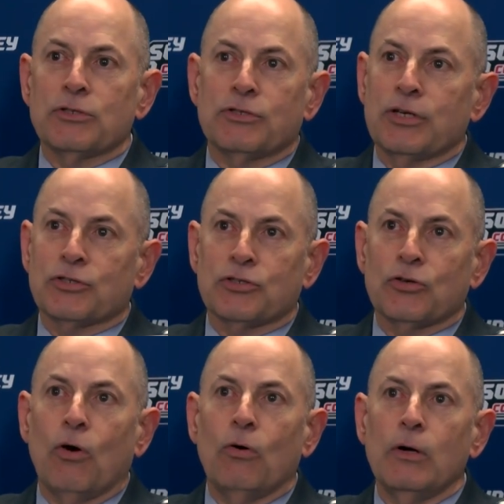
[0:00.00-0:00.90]
just
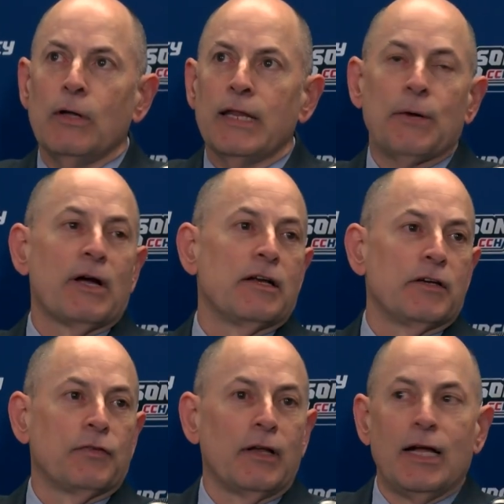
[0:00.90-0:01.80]
so, they were at a
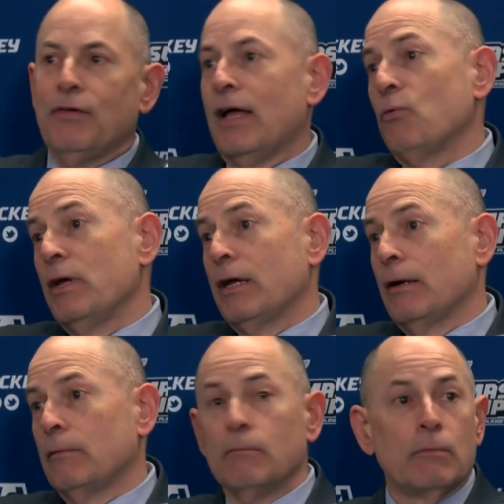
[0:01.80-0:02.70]
different level that
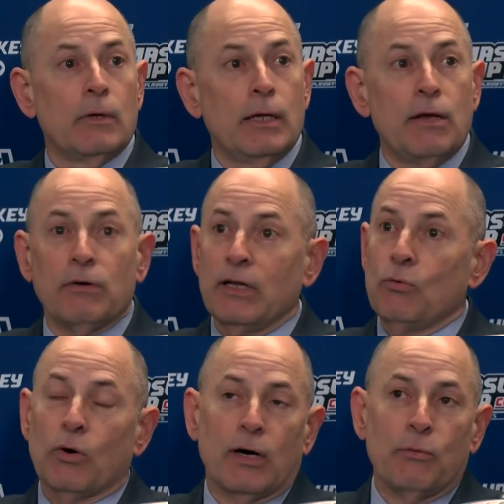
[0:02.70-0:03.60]
weekend, and they really
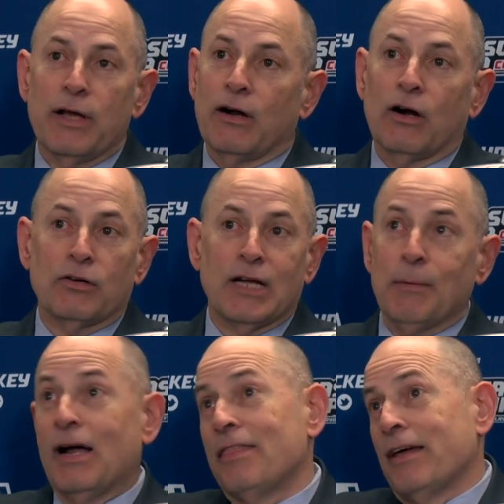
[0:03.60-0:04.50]
were, and we had a hard time,
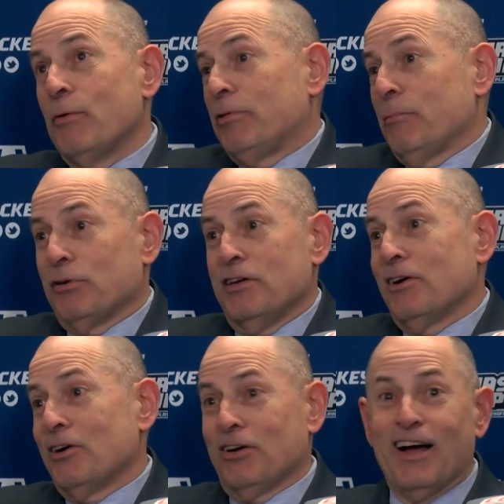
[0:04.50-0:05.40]
and I thought we played pretty
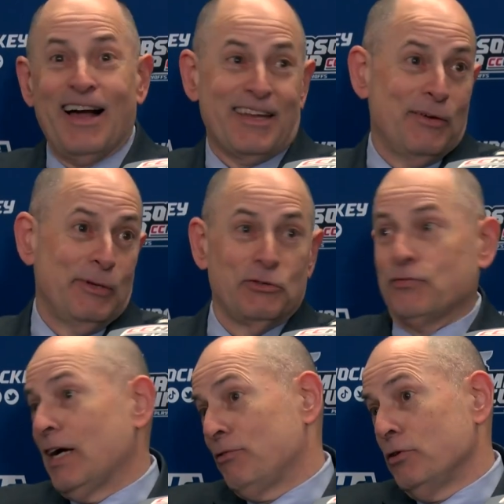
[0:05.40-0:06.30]
darn good hockey, and we lose
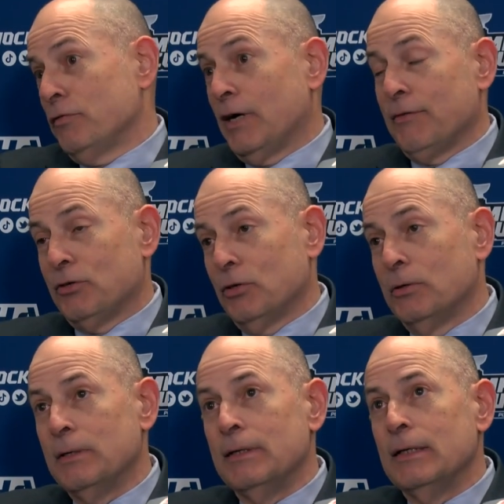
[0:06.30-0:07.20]
5-2, 5-2,
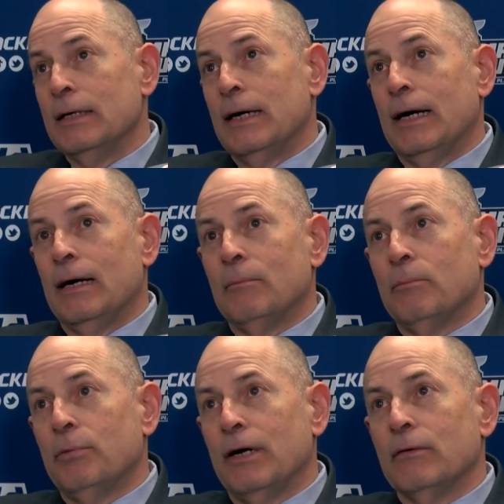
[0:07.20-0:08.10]

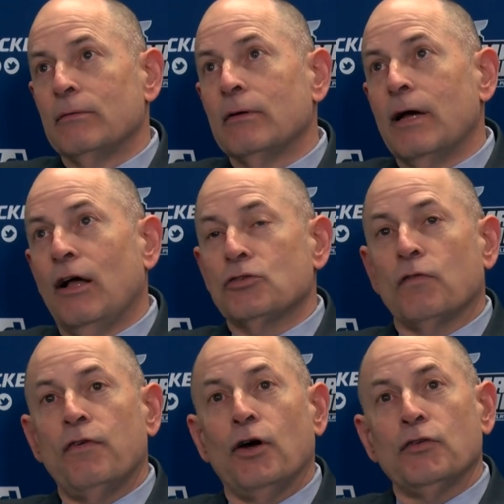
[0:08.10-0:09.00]
but I also
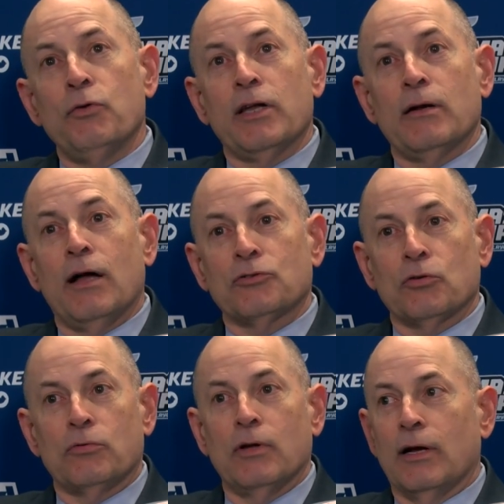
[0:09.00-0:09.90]
felt if we could also,